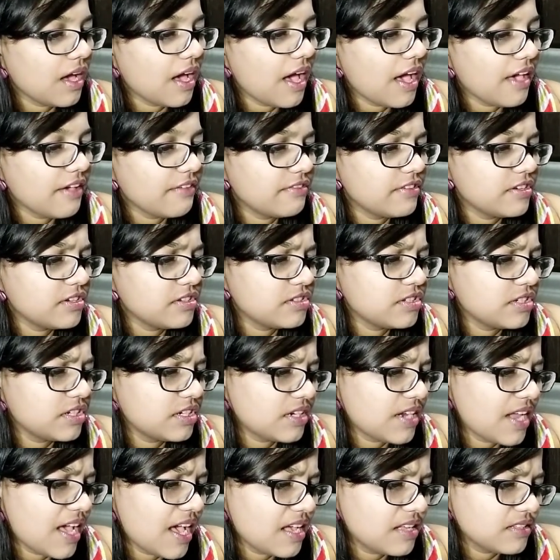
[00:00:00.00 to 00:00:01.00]
I wish
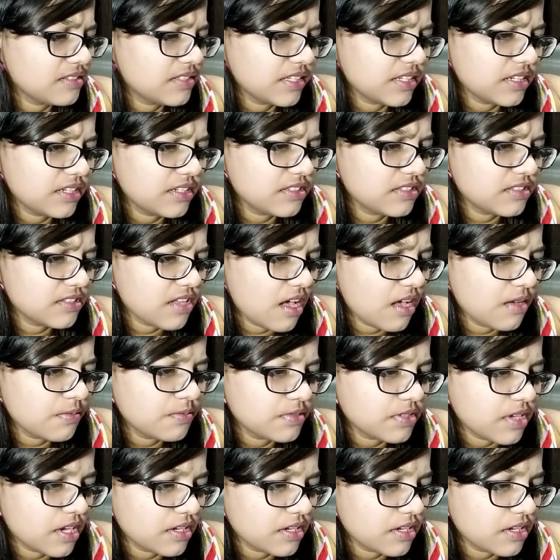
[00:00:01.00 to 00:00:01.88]
it has English subs.